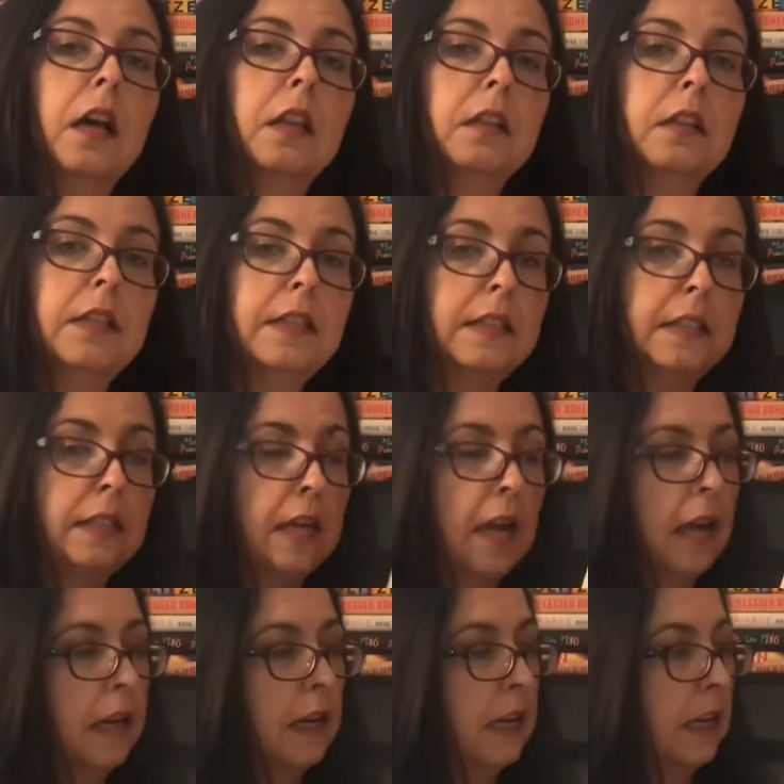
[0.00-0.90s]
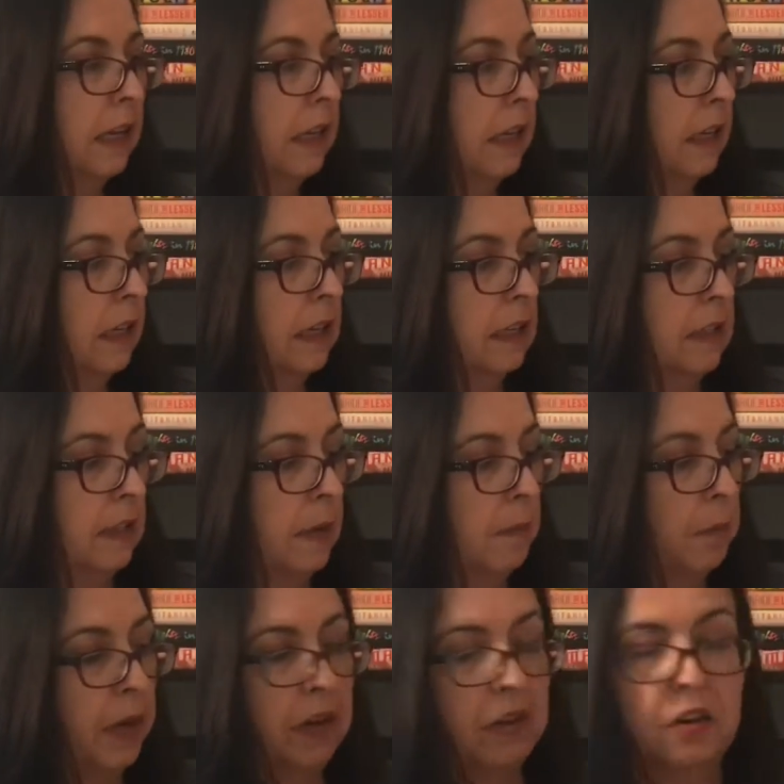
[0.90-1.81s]
list, and it is
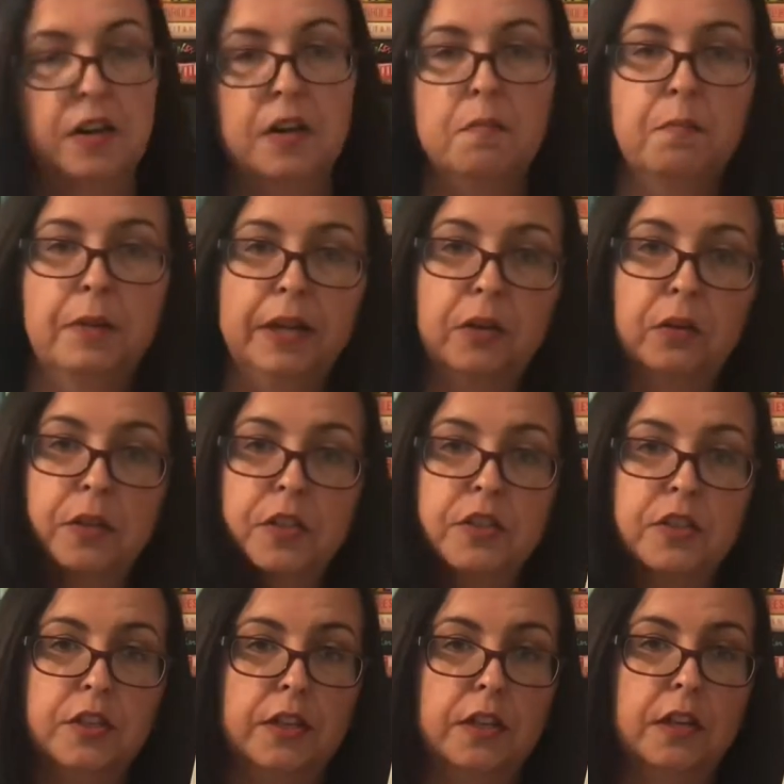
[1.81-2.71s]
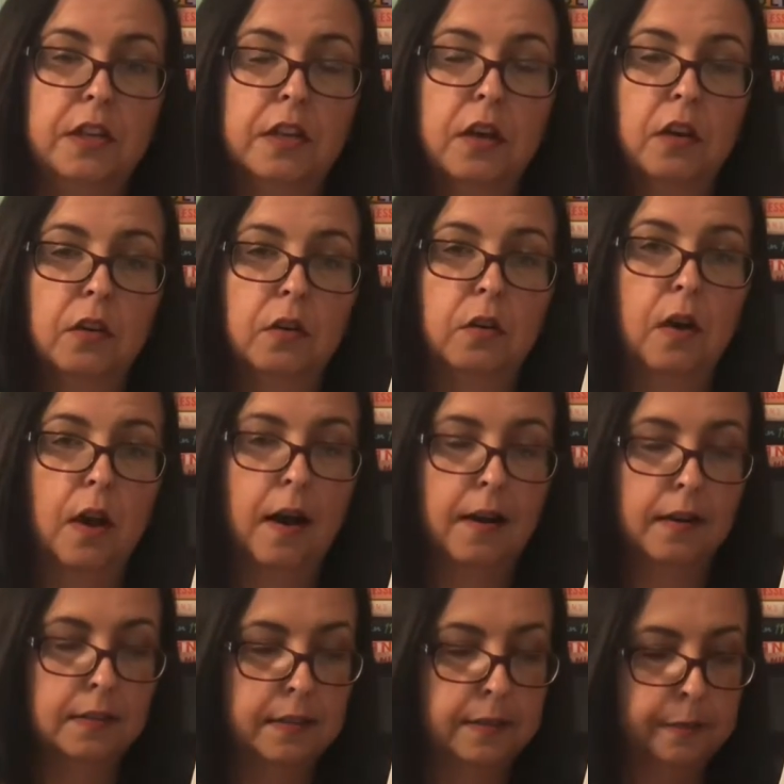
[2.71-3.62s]
Imperium by Christian
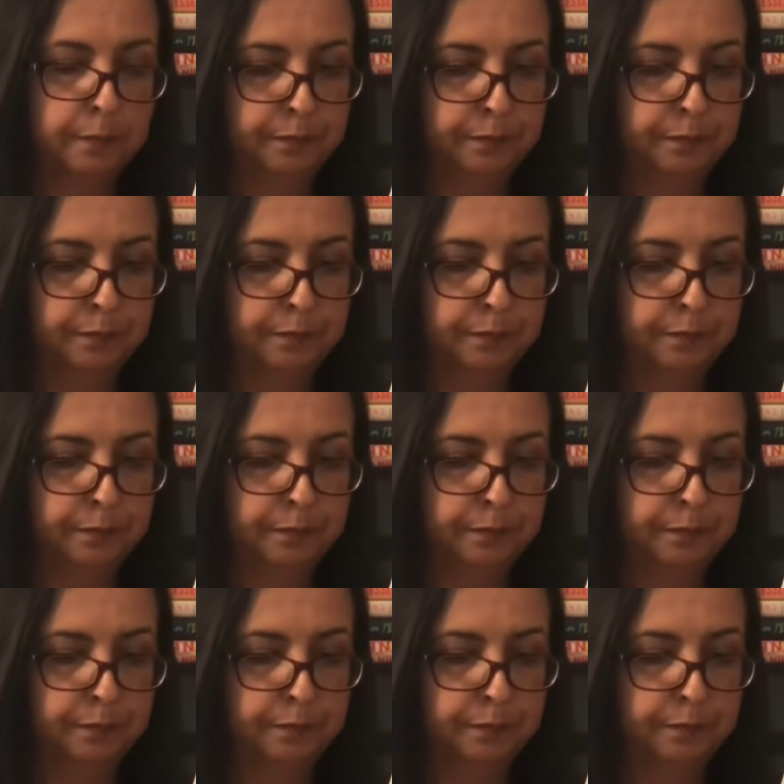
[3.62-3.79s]
Kracht,